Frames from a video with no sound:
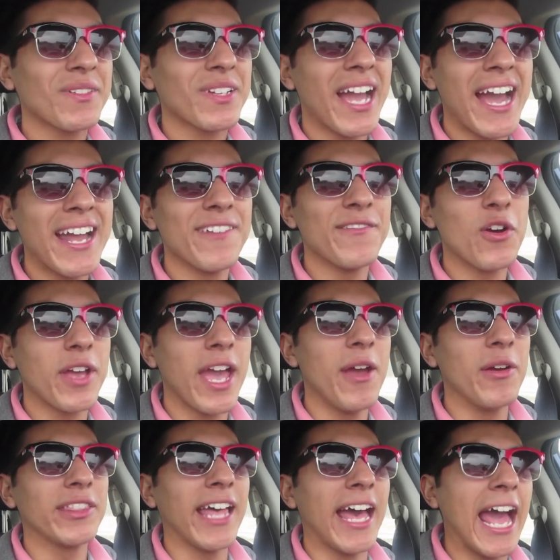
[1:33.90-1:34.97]
Kind of
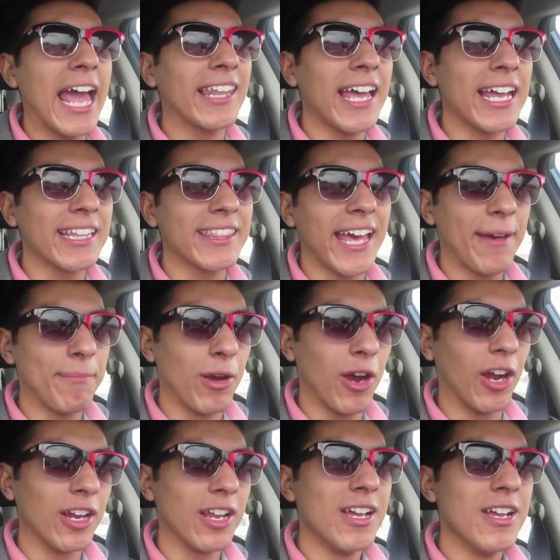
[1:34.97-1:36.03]
okay with that. I like that
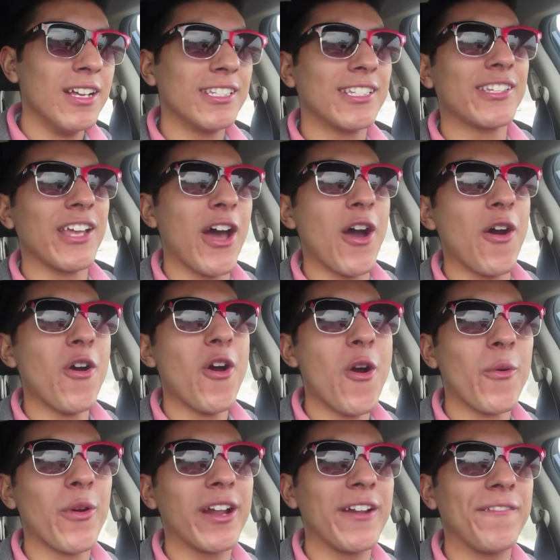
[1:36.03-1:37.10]
part. So
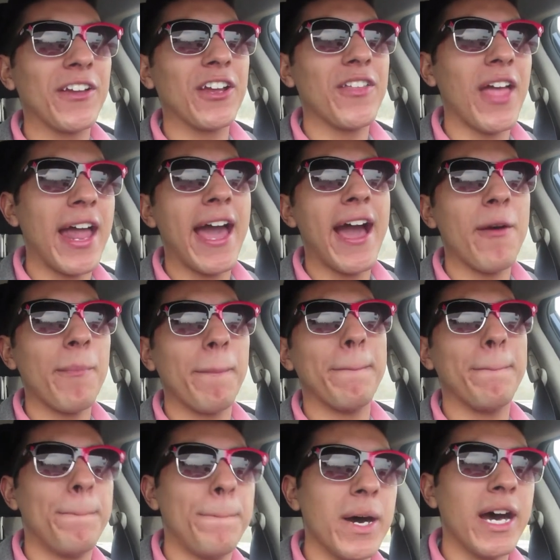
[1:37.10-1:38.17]
we're gonna figure that out.
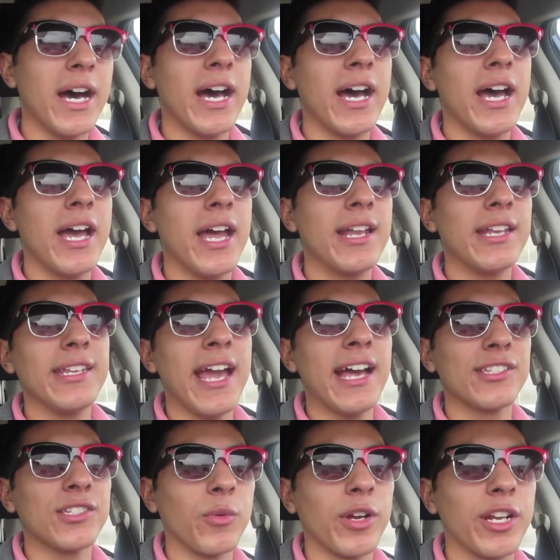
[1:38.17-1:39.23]
But
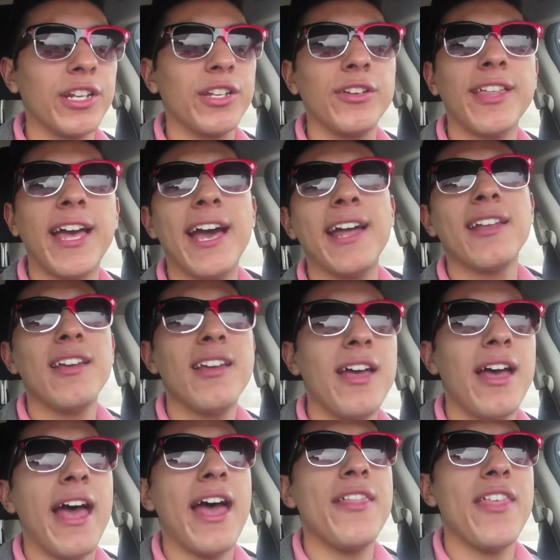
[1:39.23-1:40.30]
yeah, so we're gonna do that.
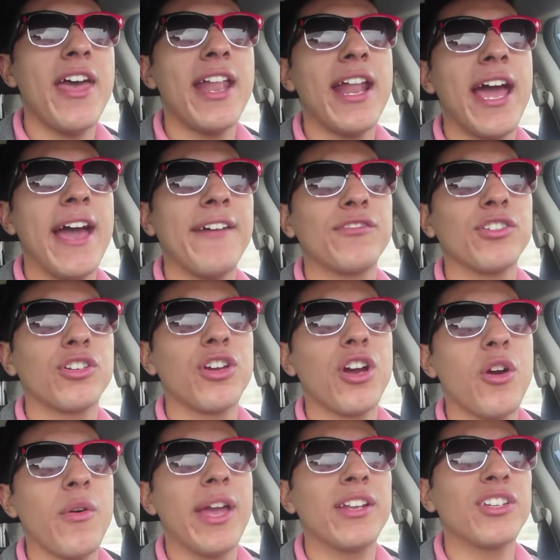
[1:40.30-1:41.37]
And then I have to
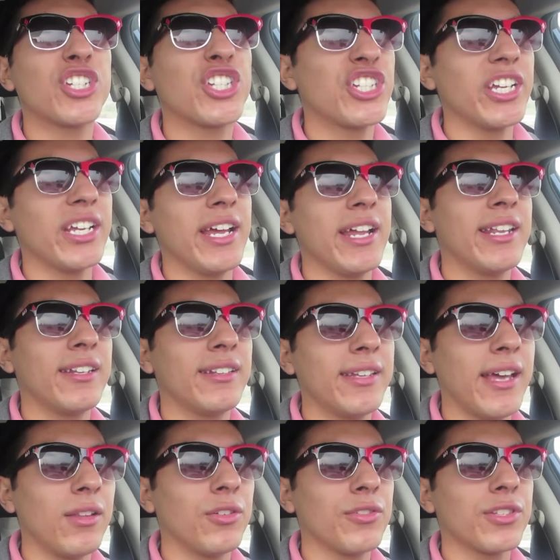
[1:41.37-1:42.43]
go and shit, I didn't
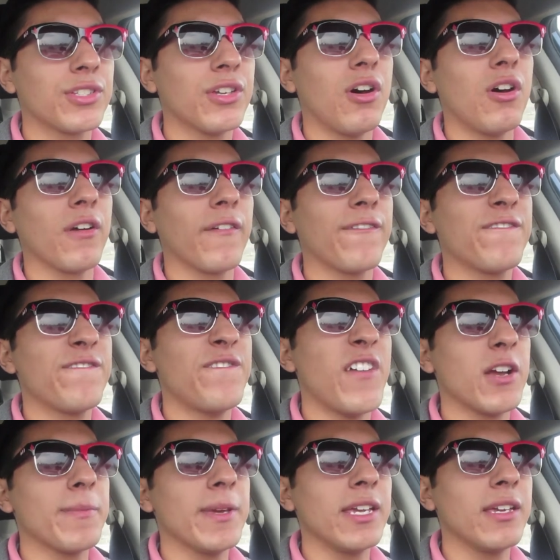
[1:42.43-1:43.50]
download the song.
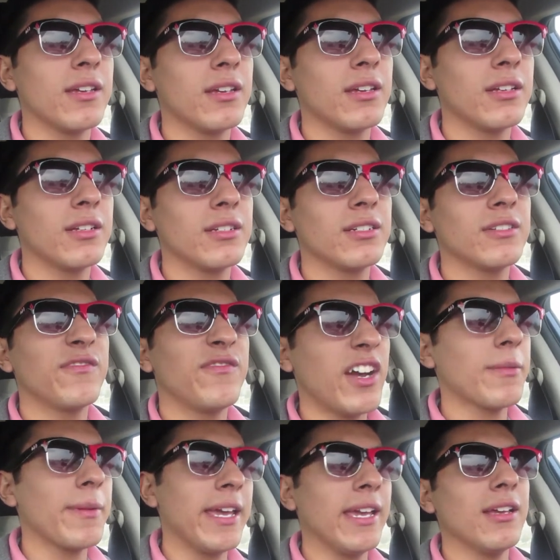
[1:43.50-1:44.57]
Fuck me.
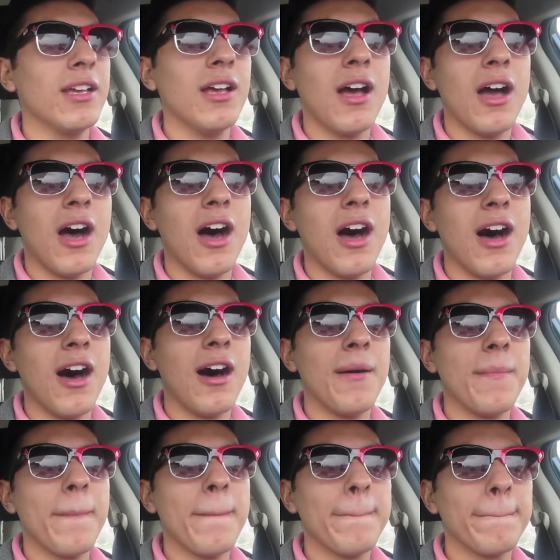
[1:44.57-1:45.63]
Fuck me.
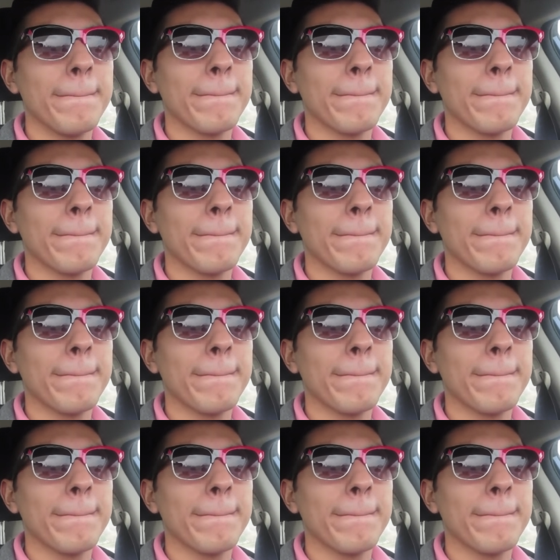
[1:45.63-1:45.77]
Um,